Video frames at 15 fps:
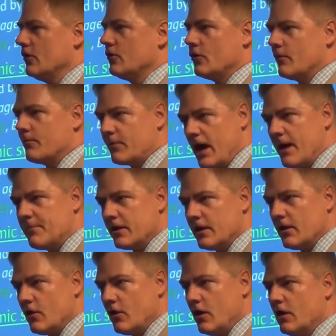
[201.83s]
No property
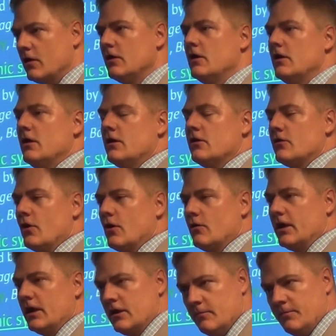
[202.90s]
law,
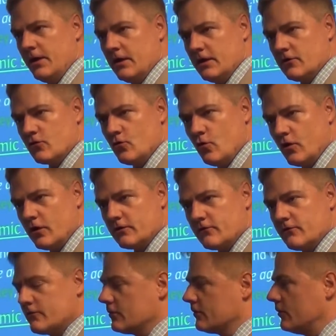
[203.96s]
no independent
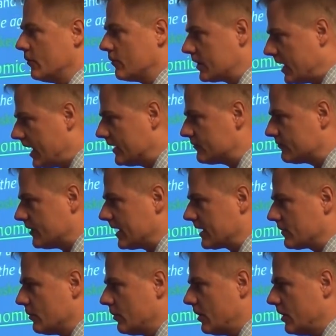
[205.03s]
courts, no
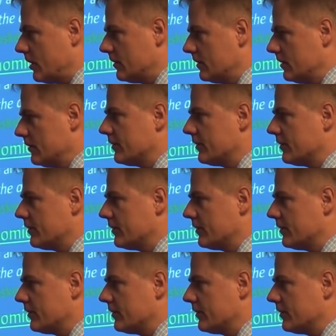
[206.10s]
contract law.